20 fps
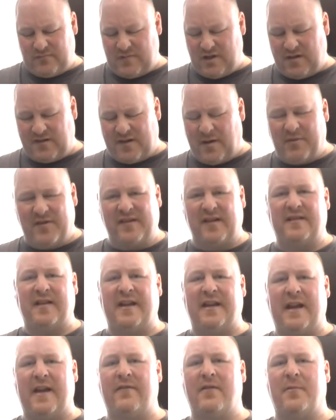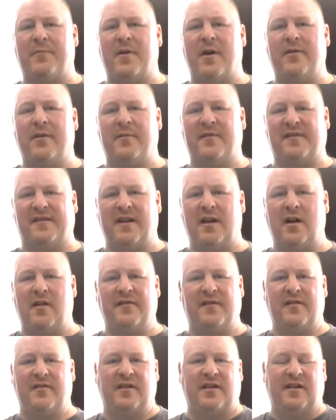It's almost like they gave up on
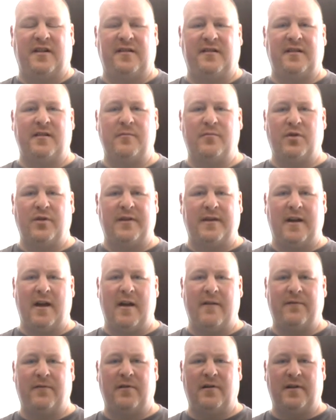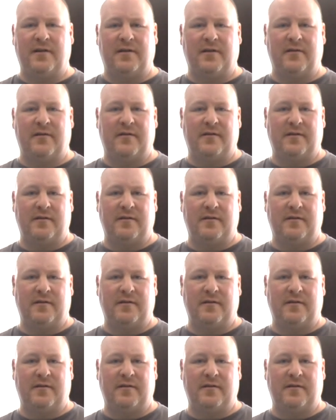themselves, and they just didn't put the effort into